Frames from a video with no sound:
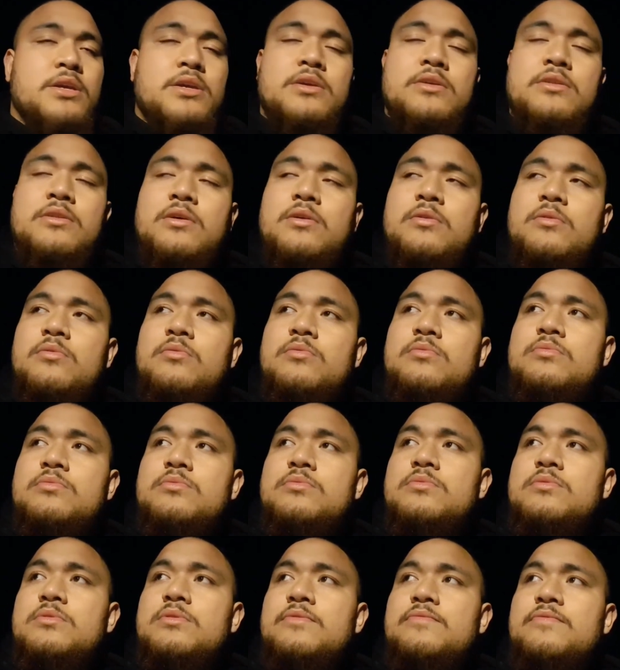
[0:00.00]
you know,
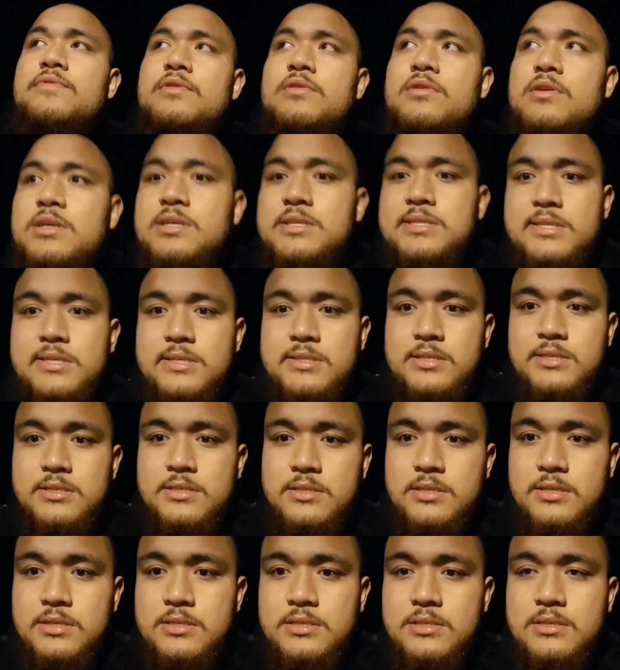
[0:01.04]
if you look at
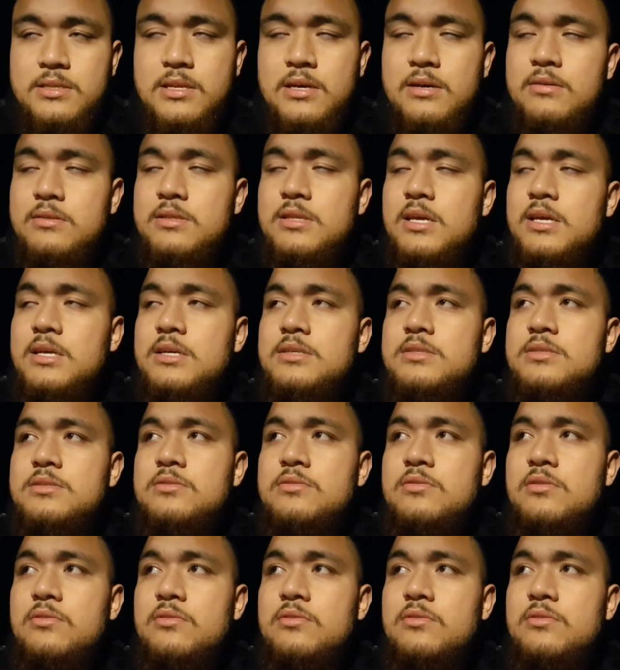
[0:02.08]
statistics nowadays,